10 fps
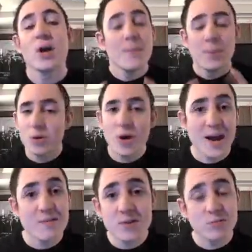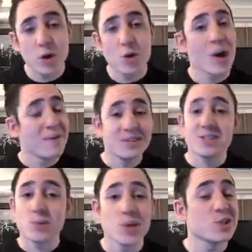But not every rogue, every
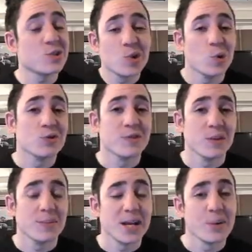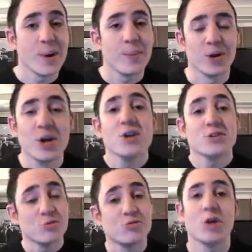situation calls for the melee weapon, so
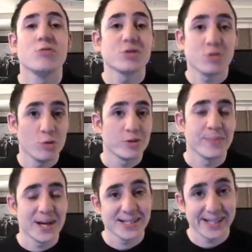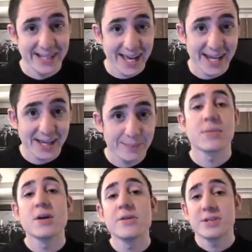don't just automatically get it.
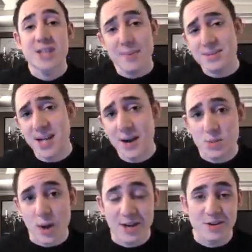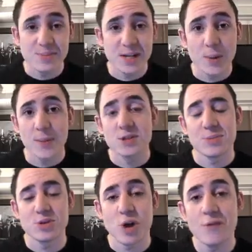The type of scenarios where I use melee weapons most
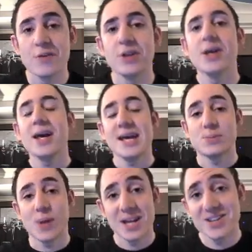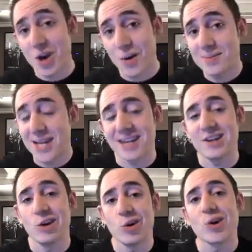often is when I know I'm taking a
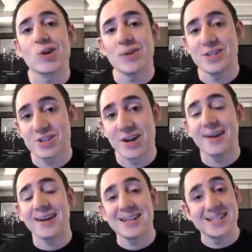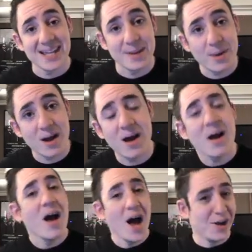longer range gun like a DMR,
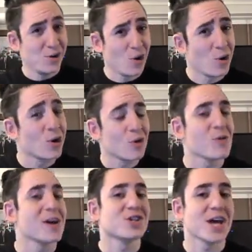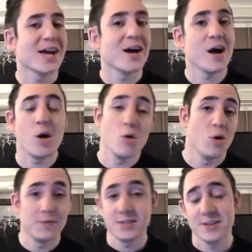a longer range AR, or
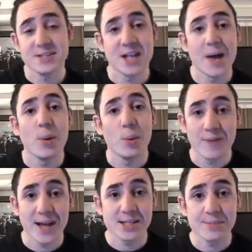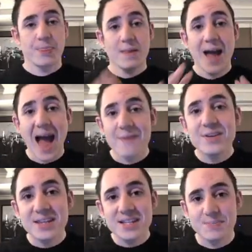obviously the sniper with Phantom. Having
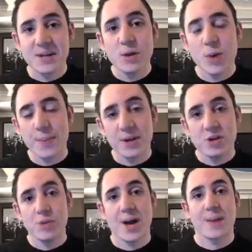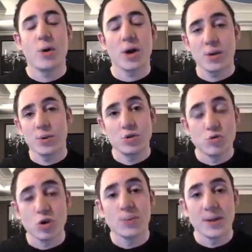this melee weapon in your back pocket when you
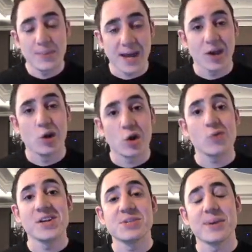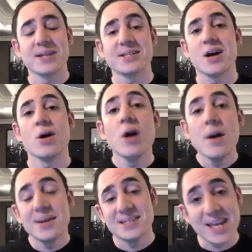normally are playing a longer range playstyle means
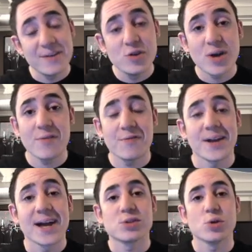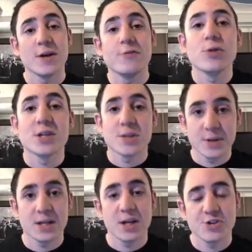that if you get flanked or if you end up in a
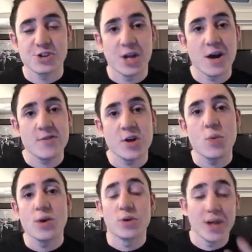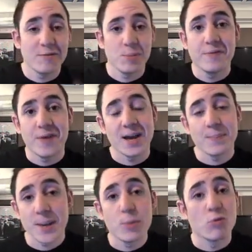clutch scenario where you're going to have to be fighting
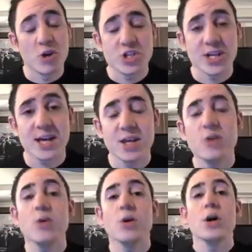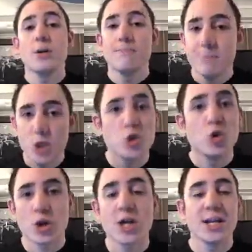people rushing at you, you're
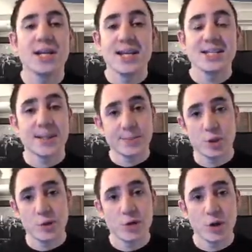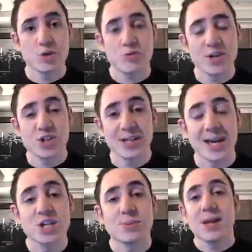going to need some sort of close range
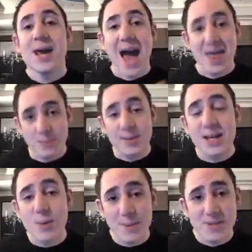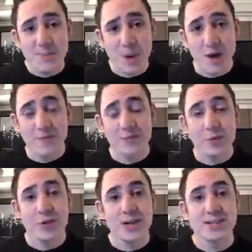engagement, and the melee weapons are perfect for
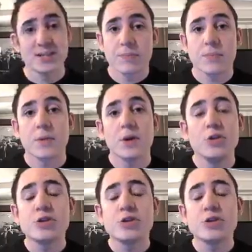this. You just